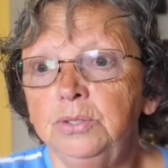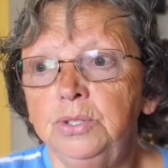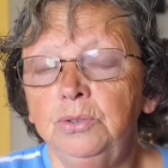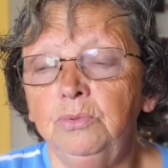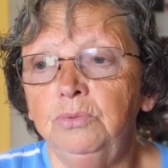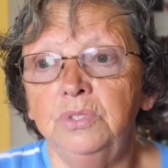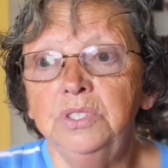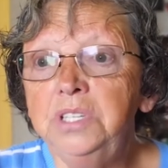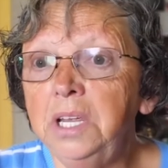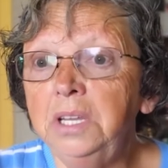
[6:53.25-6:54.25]
to
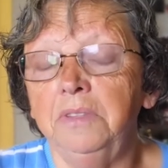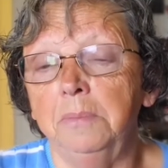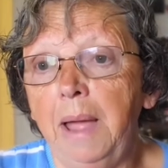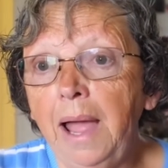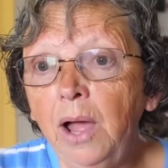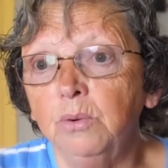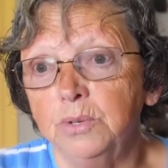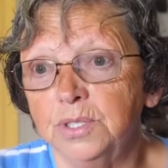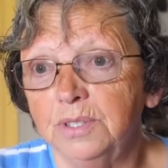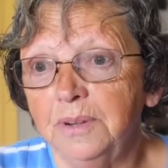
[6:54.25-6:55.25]
dig them
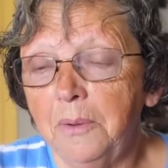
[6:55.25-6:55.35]
out.